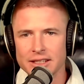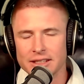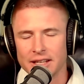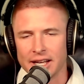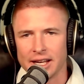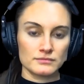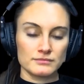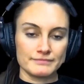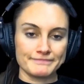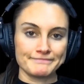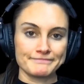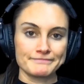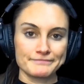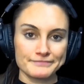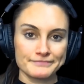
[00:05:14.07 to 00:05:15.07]
The
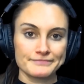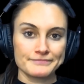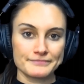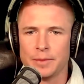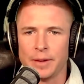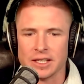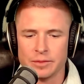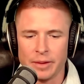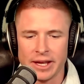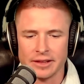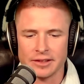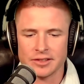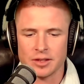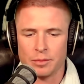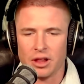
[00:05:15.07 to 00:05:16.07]
main aspects being
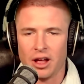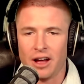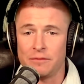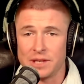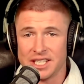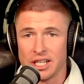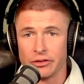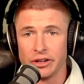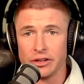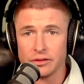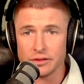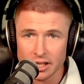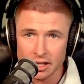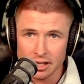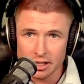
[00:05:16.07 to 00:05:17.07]
the supply of
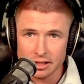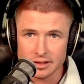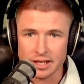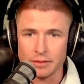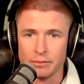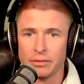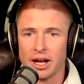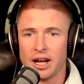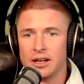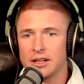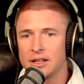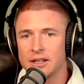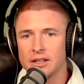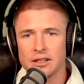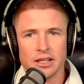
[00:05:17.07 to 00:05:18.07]
materials, timber,
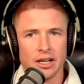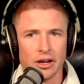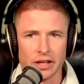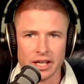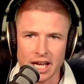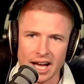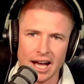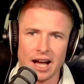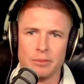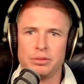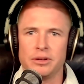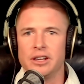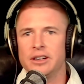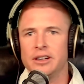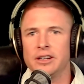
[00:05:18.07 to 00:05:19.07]

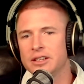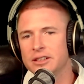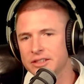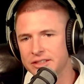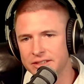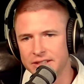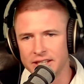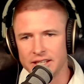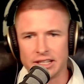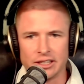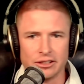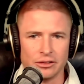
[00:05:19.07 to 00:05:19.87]
carpet, steel,